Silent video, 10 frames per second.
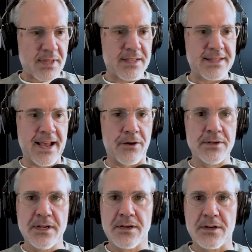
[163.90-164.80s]
Now,
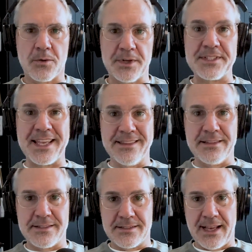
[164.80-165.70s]
what's in
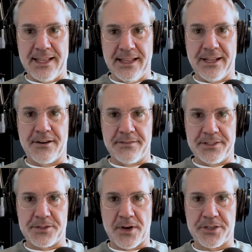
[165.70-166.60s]
this side letter of
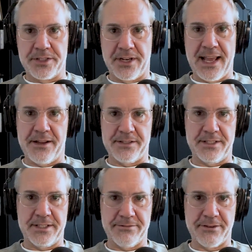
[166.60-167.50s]
instruction and how does
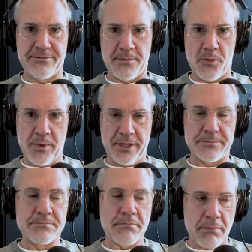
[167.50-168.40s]
it differ from a will?
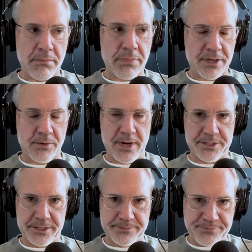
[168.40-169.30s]
Good
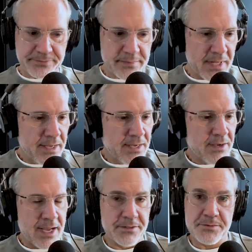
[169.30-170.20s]
question.
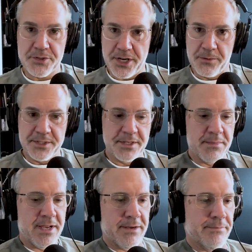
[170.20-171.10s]
I'll share what's in
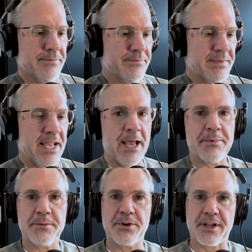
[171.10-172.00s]
mine. I
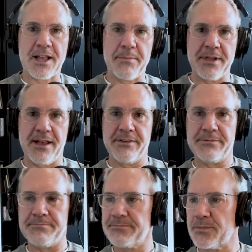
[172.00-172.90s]
happen to print a copy of it
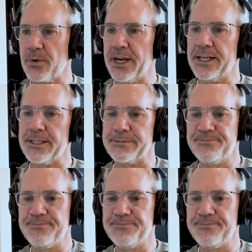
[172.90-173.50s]
right here.